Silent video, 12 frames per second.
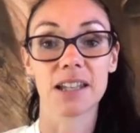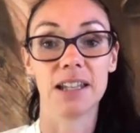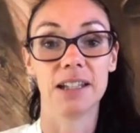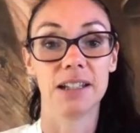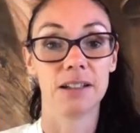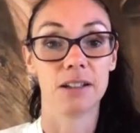
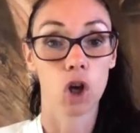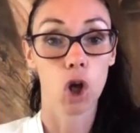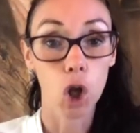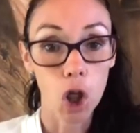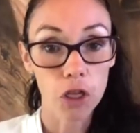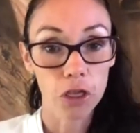in
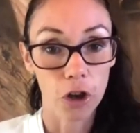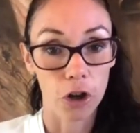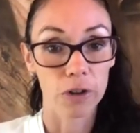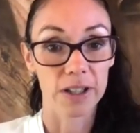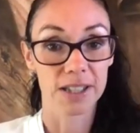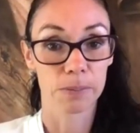
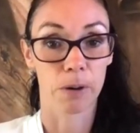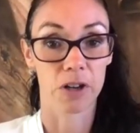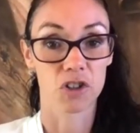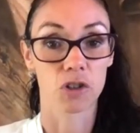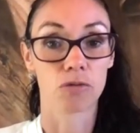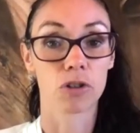Klotho
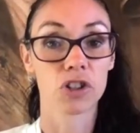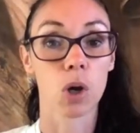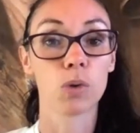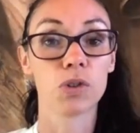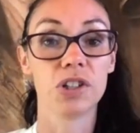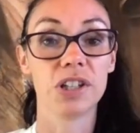expression
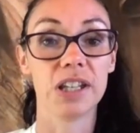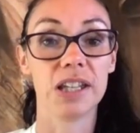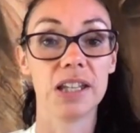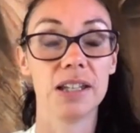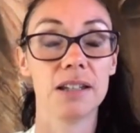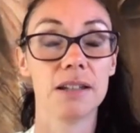resulted
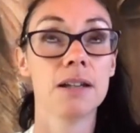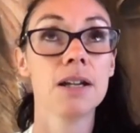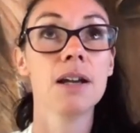in